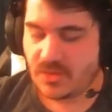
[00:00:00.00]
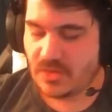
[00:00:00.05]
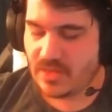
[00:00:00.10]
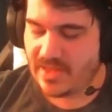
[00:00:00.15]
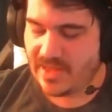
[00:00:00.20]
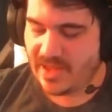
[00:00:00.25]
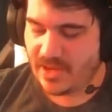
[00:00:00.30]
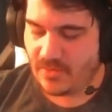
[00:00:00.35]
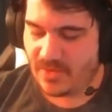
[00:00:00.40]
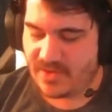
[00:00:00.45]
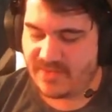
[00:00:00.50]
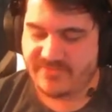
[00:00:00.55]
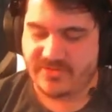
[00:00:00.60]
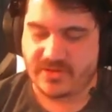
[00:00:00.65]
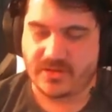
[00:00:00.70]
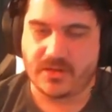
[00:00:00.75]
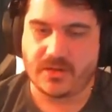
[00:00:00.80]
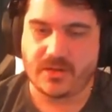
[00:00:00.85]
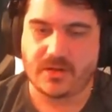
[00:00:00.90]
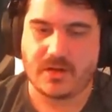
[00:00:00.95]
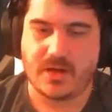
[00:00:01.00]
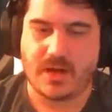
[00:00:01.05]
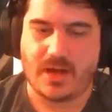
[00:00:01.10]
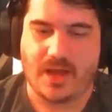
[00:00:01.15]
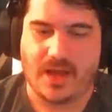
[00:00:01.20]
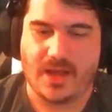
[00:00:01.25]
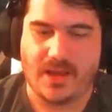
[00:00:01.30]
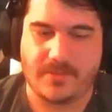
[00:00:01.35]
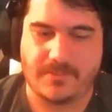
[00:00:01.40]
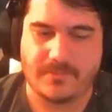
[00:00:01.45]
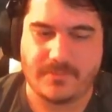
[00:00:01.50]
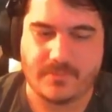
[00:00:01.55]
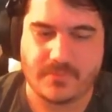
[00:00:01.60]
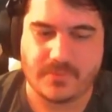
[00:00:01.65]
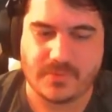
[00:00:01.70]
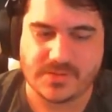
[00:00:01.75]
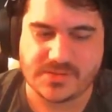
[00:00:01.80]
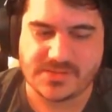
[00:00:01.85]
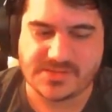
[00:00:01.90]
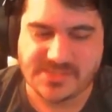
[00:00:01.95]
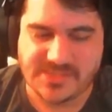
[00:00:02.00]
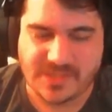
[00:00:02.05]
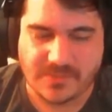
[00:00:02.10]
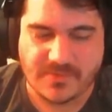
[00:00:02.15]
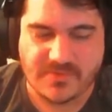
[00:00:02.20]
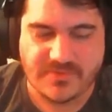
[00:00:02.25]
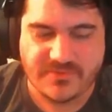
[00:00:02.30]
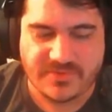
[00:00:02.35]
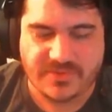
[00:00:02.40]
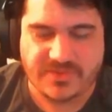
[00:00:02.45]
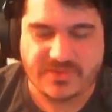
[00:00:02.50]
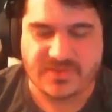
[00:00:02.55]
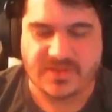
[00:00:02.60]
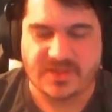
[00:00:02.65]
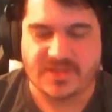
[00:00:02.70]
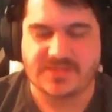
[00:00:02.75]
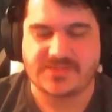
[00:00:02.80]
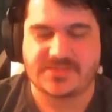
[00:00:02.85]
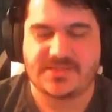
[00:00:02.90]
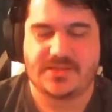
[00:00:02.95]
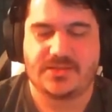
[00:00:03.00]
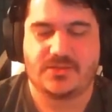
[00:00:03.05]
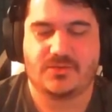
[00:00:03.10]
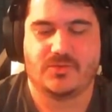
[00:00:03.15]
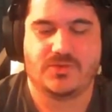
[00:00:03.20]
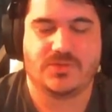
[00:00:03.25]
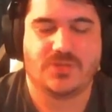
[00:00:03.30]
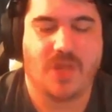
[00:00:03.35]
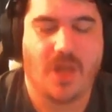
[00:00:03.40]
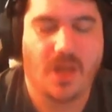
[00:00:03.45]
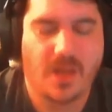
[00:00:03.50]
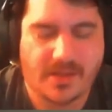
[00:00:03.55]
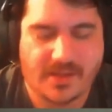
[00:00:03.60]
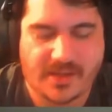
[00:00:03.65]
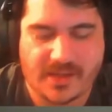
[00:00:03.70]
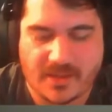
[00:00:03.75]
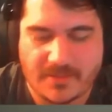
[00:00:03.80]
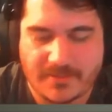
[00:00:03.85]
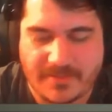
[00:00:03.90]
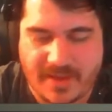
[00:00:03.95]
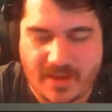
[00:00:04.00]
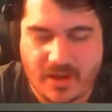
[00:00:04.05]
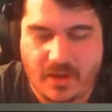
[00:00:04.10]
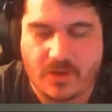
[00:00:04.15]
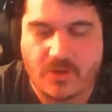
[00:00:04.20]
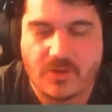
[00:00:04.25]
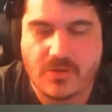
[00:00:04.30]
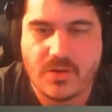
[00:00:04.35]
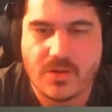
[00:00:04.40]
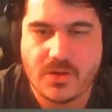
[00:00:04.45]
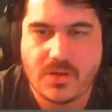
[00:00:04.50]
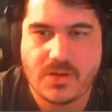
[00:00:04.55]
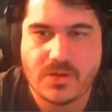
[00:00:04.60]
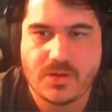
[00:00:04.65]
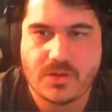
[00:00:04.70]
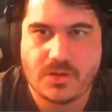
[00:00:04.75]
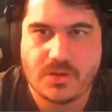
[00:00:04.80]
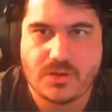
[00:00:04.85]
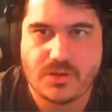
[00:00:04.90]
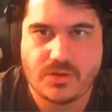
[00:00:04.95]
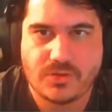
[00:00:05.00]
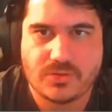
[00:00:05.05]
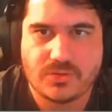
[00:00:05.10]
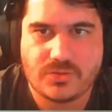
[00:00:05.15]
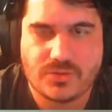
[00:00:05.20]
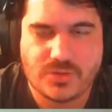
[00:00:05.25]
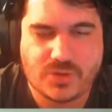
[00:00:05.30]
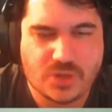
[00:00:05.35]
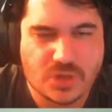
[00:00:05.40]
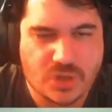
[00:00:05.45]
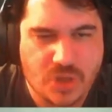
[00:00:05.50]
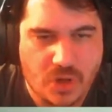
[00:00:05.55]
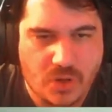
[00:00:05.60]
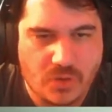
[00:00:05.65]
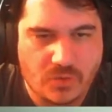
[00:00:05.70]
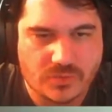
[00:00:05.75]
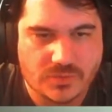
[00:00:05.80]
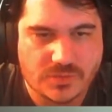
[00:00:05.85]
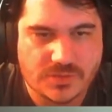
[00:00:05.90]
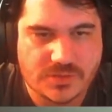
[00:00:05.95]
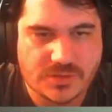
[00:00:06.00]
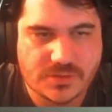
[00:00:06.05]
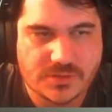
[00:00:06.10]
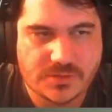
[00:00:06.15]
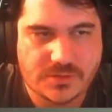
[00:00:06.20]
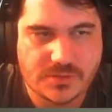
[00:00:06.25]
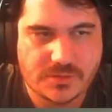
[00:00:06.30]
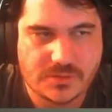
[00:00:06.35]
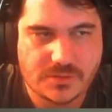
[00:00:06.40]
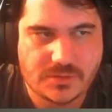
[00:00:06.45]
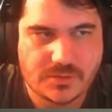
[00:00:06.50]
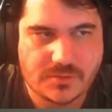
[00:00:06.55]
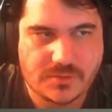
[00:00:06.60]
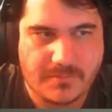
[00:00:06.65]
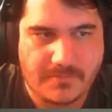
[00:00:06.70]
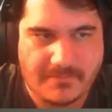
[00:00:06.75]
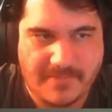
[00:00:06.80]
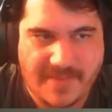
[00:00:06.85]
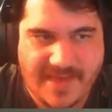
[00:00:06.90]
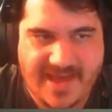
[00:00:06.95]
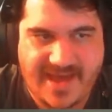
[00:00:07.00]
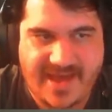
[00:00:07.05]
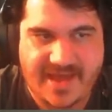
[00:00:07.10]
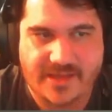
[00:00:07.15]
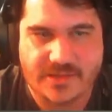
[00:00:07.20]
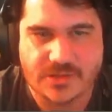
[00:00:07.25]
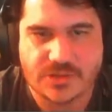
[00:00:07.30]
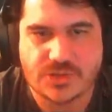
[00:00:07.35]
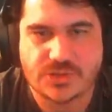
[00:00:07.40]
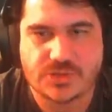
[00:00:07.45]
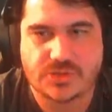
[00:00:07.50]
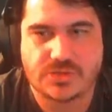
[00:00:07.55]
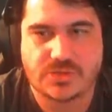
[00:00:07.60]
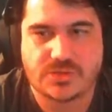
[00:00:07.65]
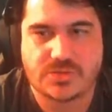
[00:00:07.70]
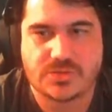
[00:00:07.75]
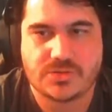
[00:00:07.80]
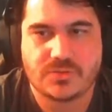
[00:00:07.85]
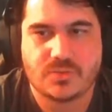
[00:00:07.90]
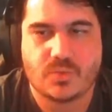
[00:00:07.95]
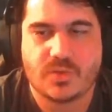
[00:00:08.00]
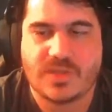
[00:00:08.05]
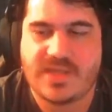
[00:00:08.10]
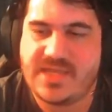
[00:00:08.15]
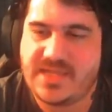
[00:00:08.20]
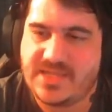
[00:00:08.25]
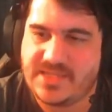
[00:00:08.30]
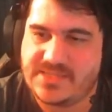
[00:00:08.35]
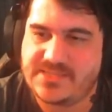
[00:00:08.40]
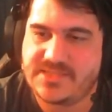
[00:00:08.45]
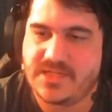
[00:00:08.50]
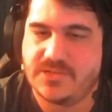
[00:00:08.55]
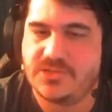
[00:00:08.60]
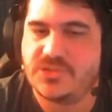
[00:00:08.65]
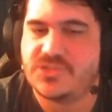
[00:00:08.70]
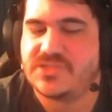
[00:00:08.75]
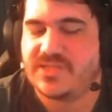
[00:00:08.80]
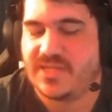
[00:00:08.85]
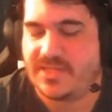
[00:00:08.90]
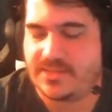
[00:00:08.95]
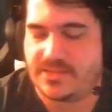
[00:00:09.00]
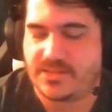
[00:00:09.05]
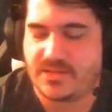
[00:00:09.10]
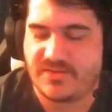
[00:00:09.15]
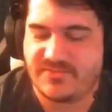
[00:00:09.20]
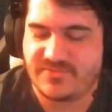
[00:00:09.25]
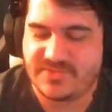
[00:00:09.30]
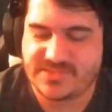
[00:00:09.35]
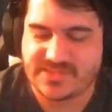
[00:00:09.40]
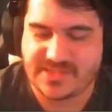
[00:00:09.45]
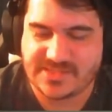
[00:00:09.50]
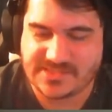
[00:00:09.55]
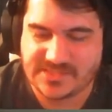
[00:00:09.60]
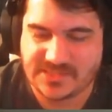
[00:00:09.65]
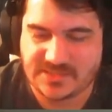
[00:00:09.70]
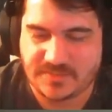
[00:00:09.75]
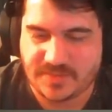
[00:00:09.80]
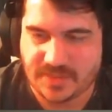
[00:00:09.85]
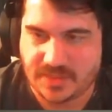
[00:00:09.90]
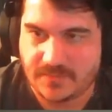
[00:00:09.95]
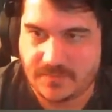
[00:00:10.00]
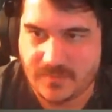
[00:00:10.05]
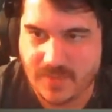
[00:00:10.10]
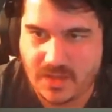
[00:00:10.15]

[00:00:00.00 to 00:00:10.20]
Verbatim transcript: However, some of the things that you were talking about don't match his understanding of this SCP.